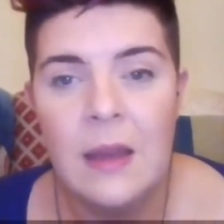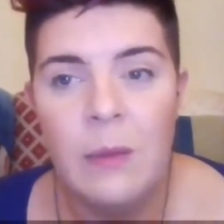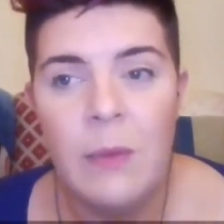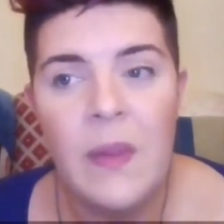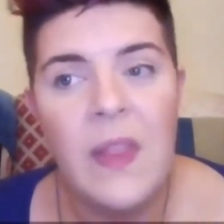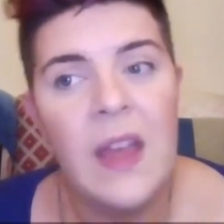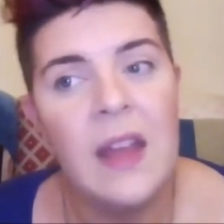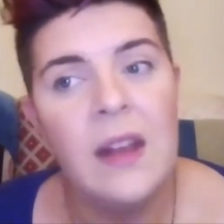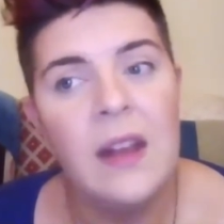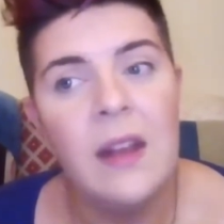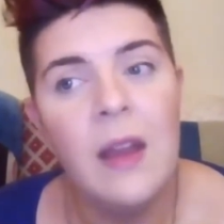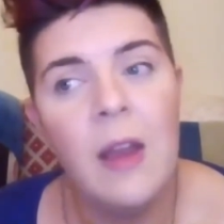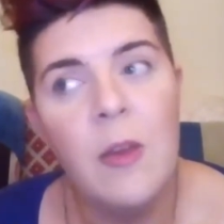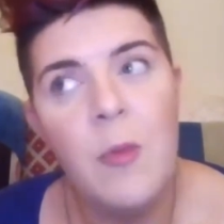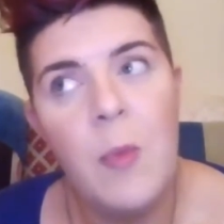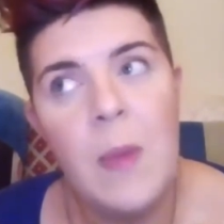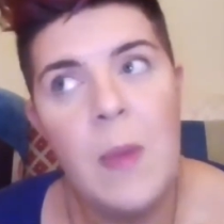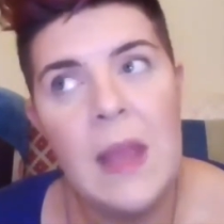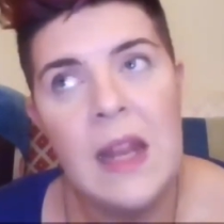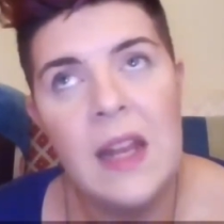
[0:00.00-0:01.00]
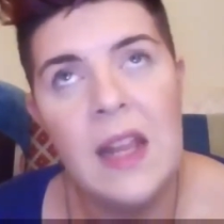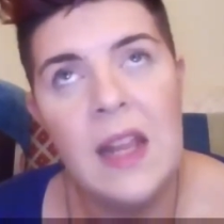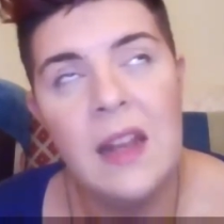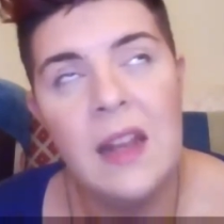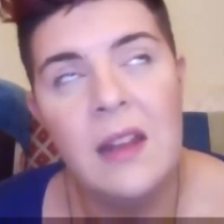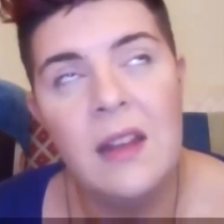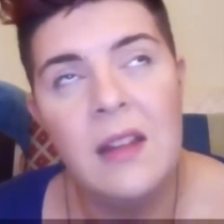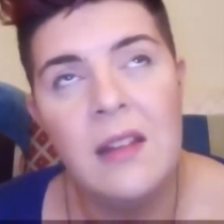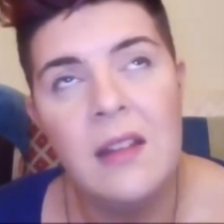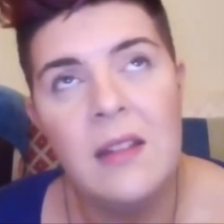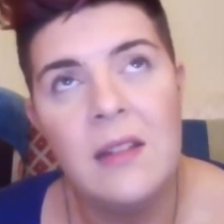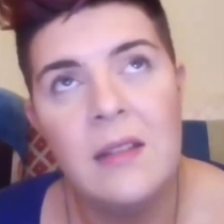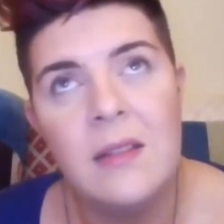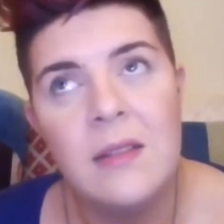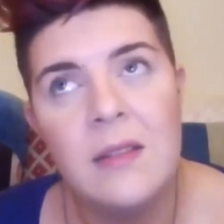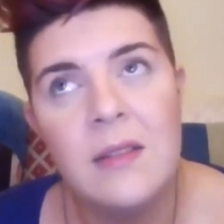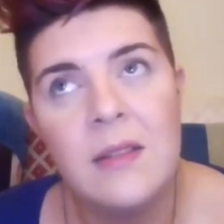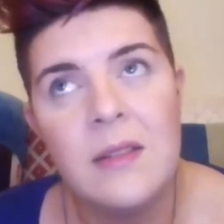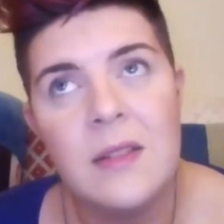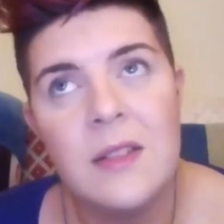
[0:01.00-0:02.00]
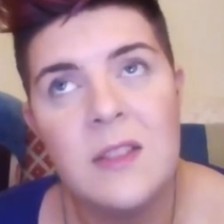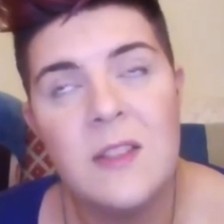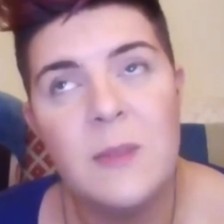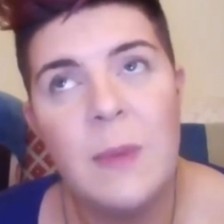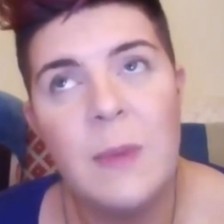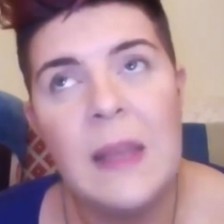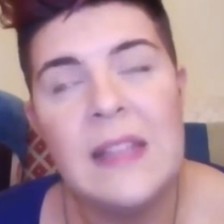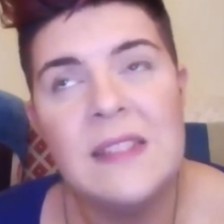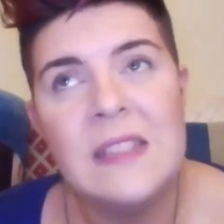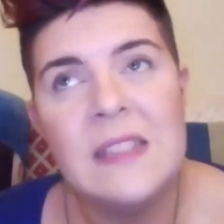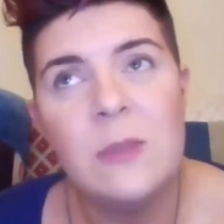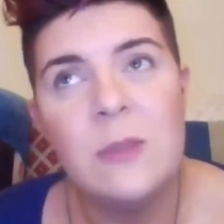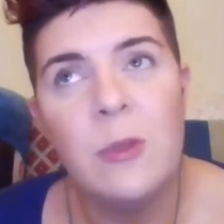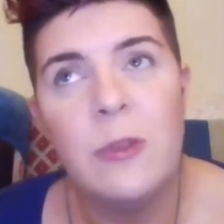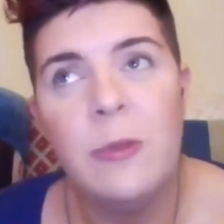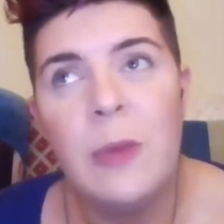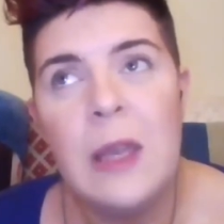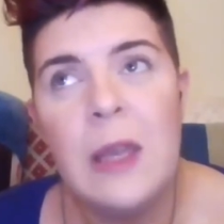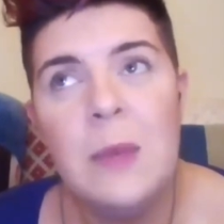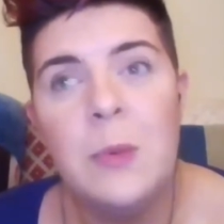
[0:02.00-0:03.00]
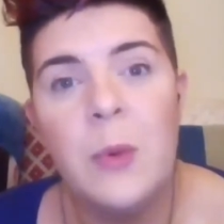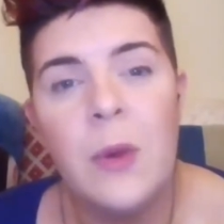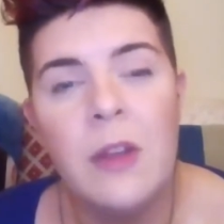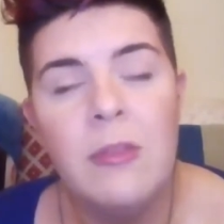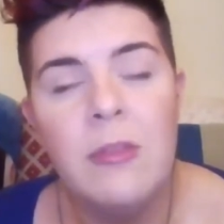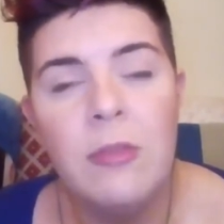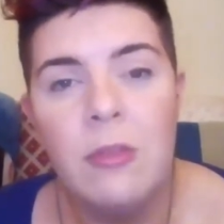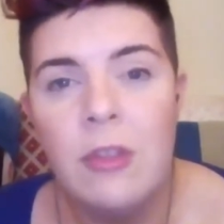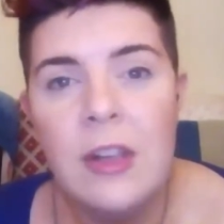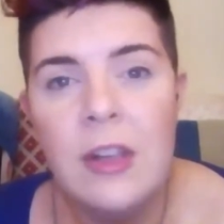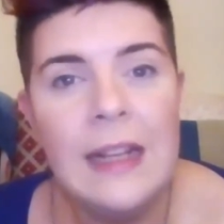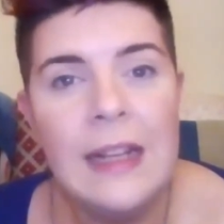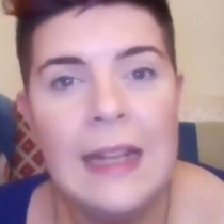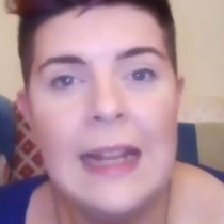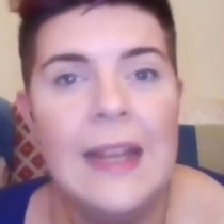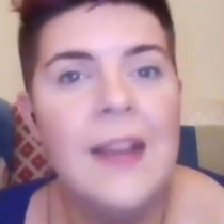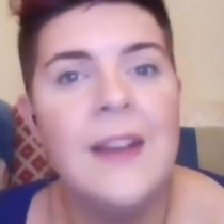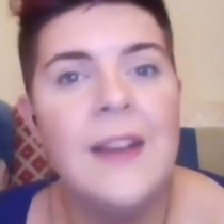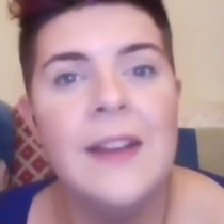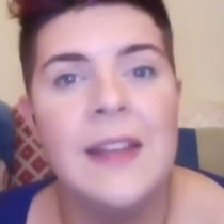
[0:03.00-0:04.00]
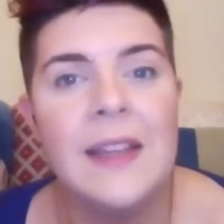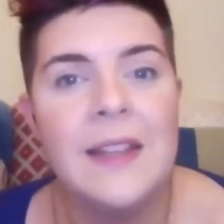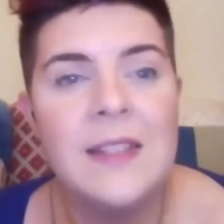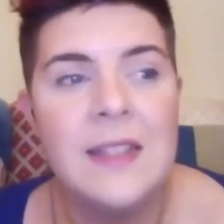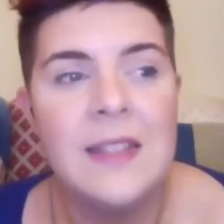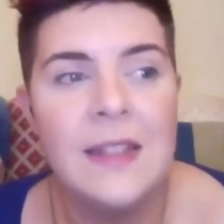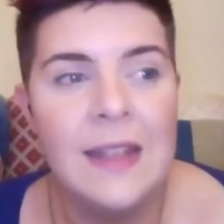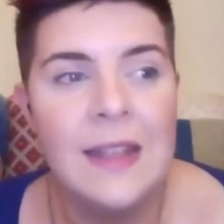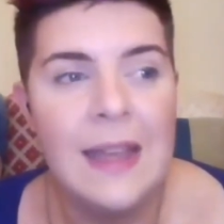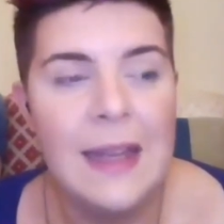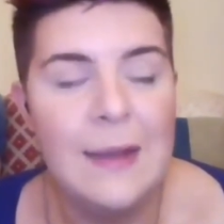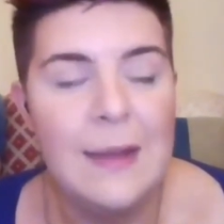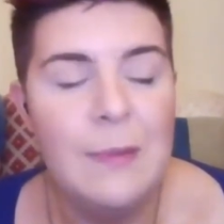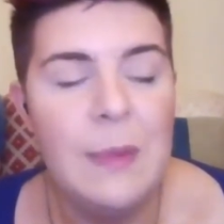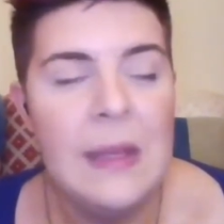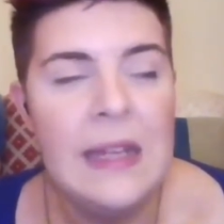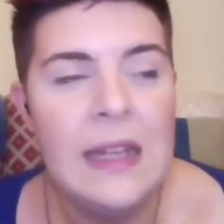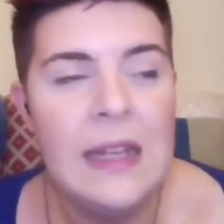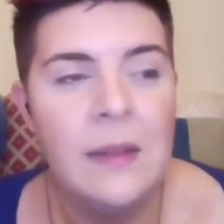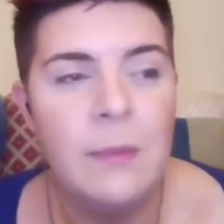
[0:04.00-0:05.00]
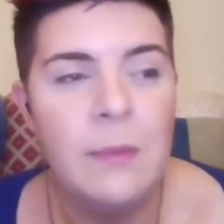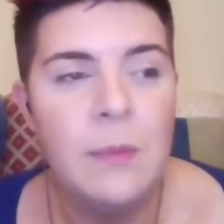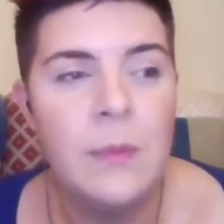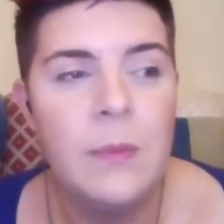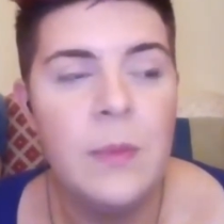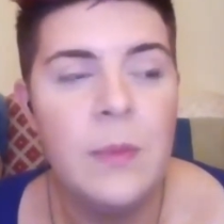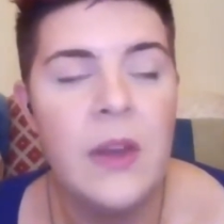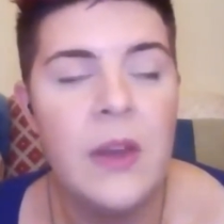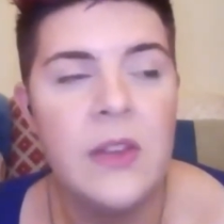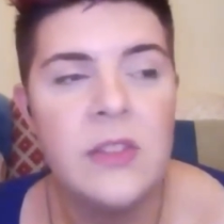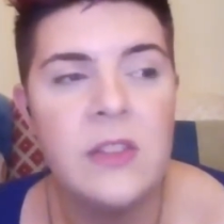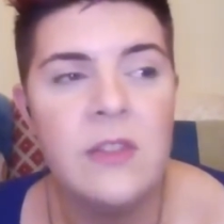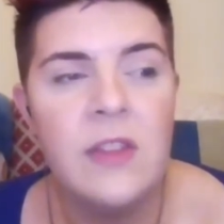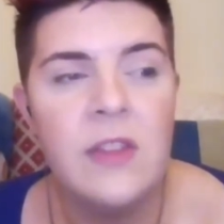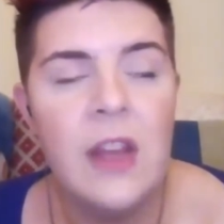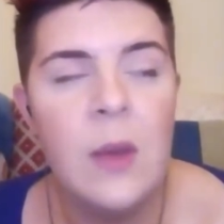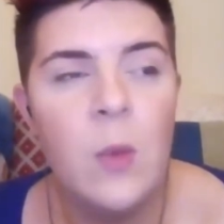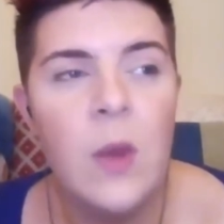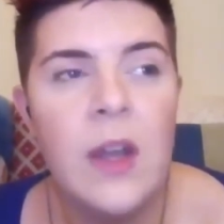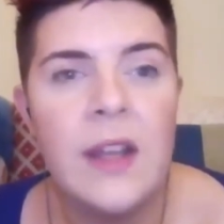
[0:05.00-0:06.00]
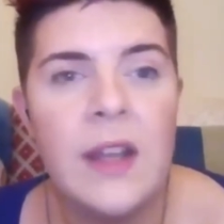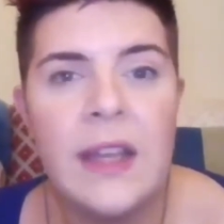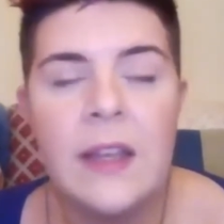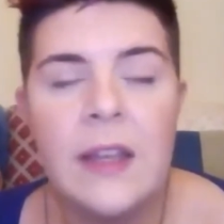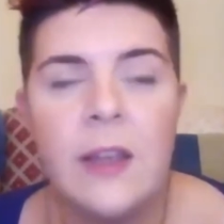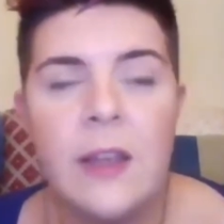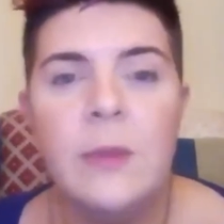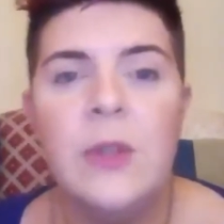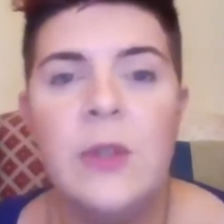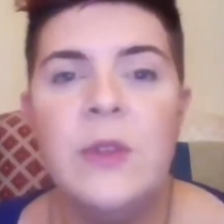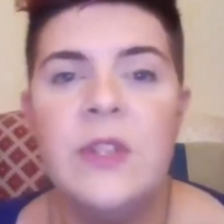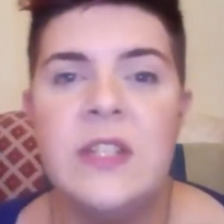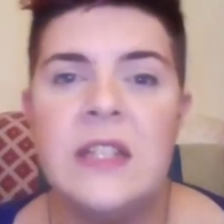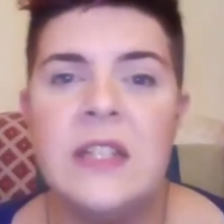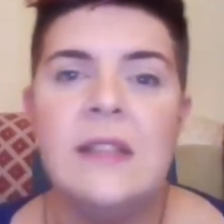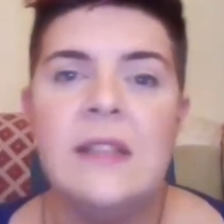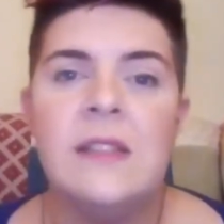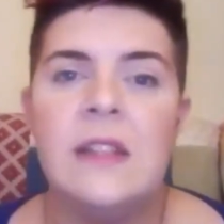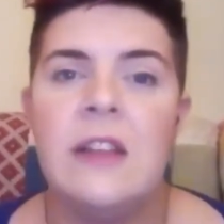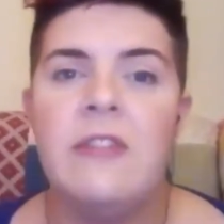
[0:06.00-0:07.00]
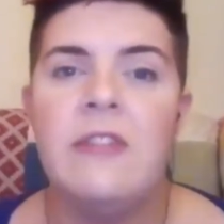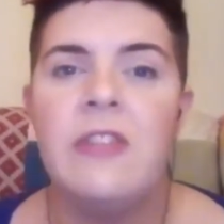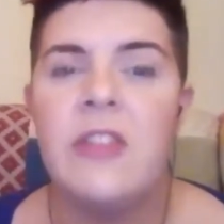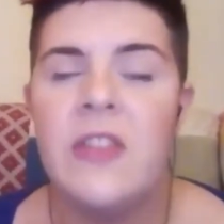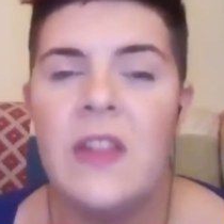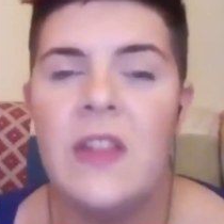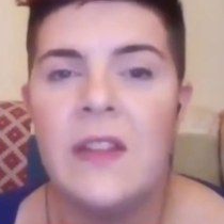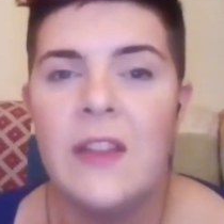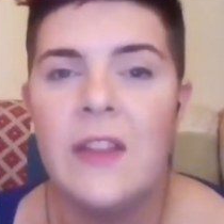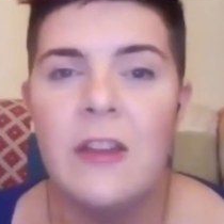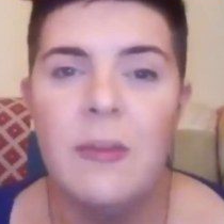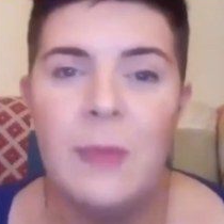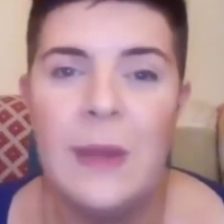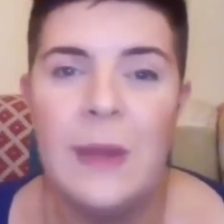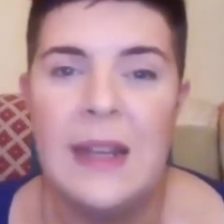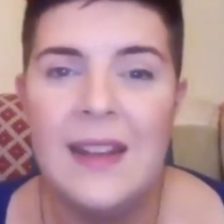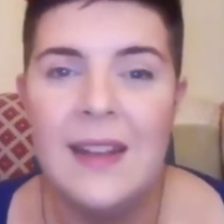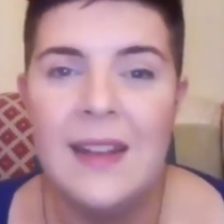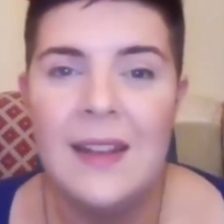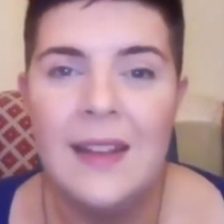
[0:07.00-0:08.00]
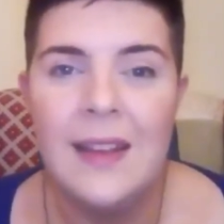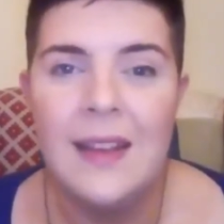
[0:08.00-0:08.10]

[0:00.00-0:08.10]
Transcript: But then I've been in spaces with people I've really liked, and been in parts of like working communities and everything that have been